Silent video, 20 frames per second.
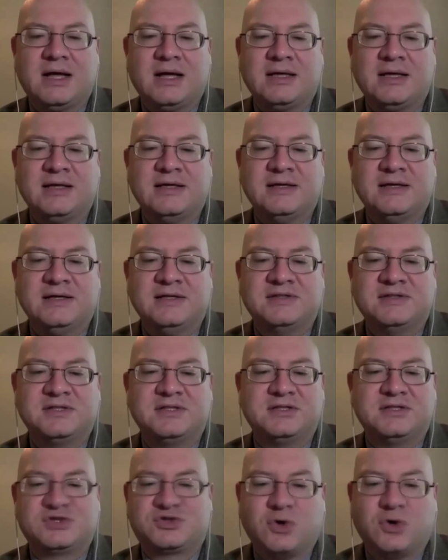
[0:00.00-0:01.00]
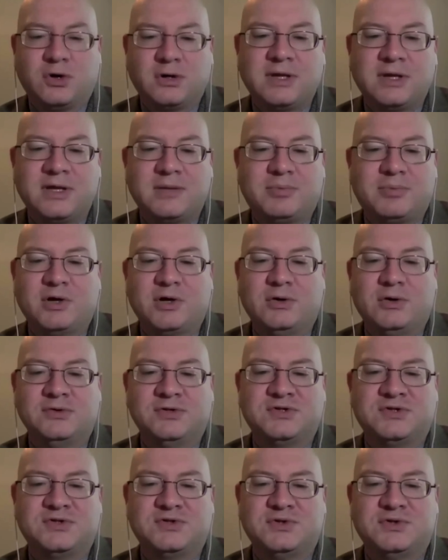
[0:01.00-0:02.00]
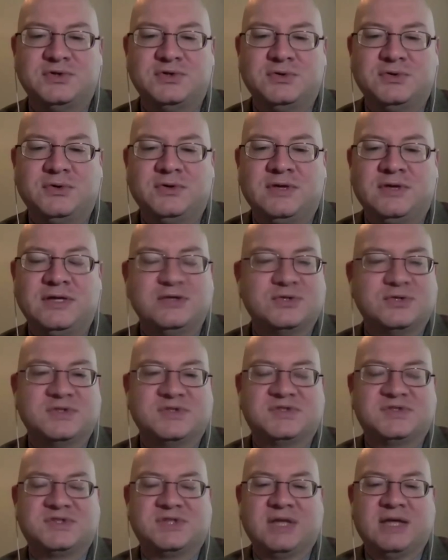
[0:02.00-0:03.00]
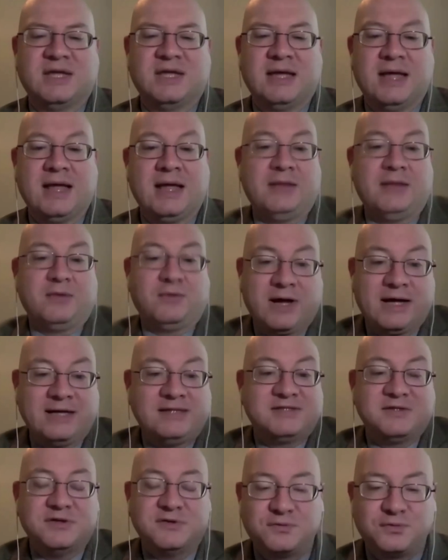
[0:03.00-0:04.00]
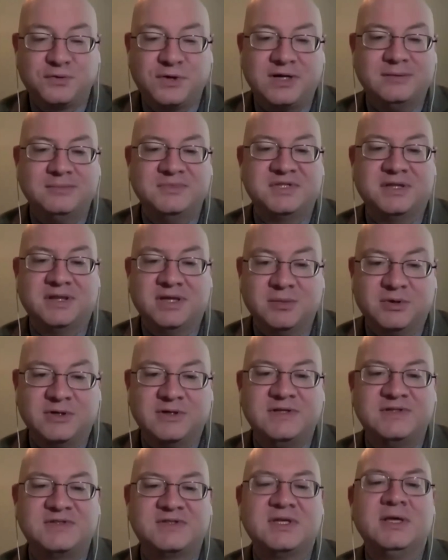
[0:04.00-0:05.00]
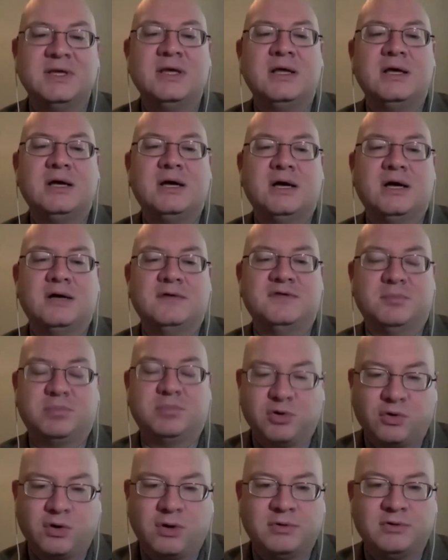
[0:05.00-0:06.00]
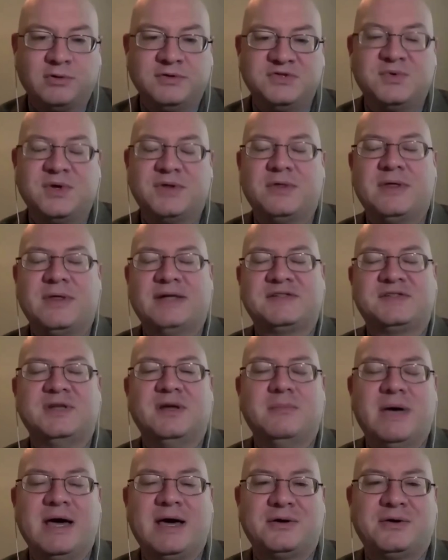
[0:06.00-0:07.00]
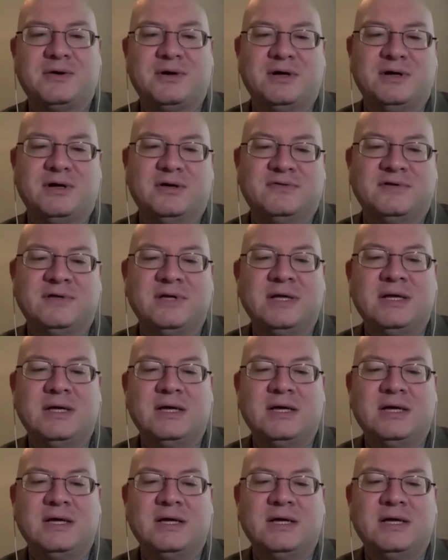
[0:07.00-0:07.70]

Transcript: is strongly opposed to the interests and the rights and the freedoms and liberties of deplorables, whether that's in a matter of